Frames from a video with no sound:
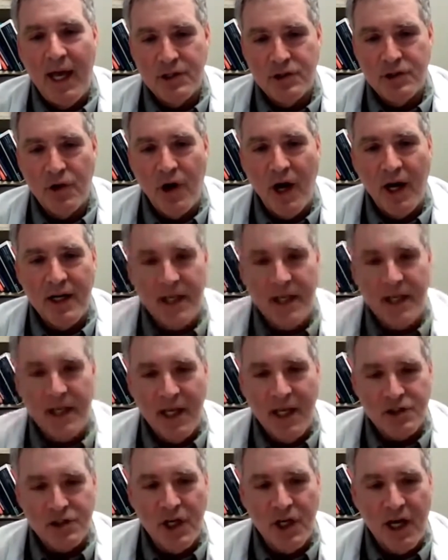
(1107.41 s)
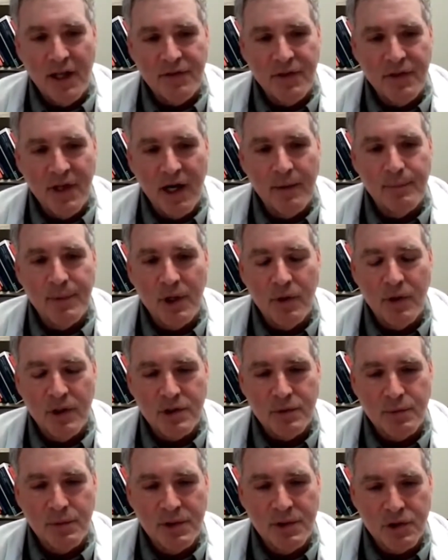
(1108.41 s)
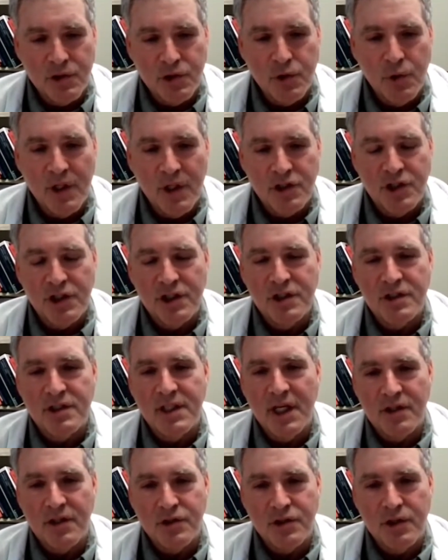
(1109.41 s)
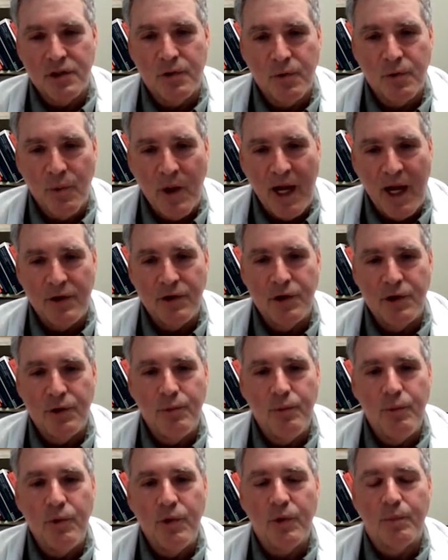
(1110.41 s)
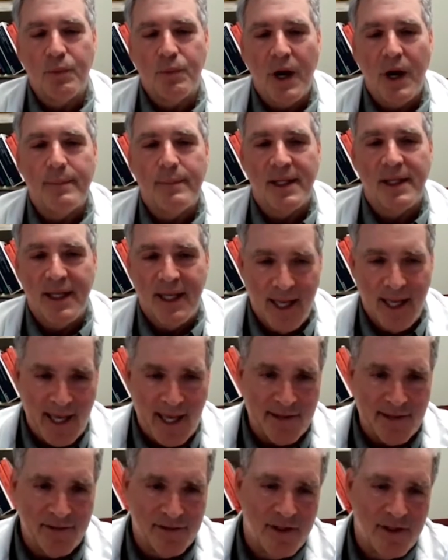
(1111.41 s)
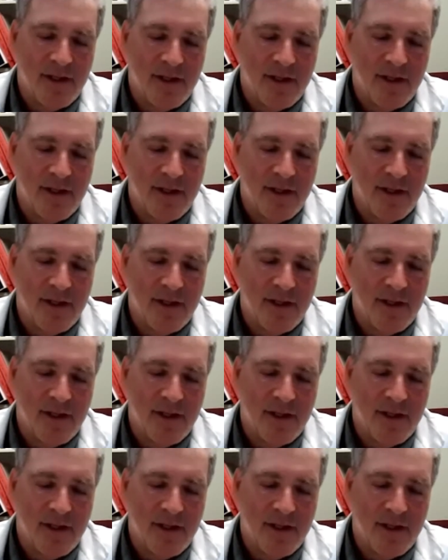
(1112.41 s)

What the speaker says: and try to get the shot there, because with the shortages that are still around, you probably can't.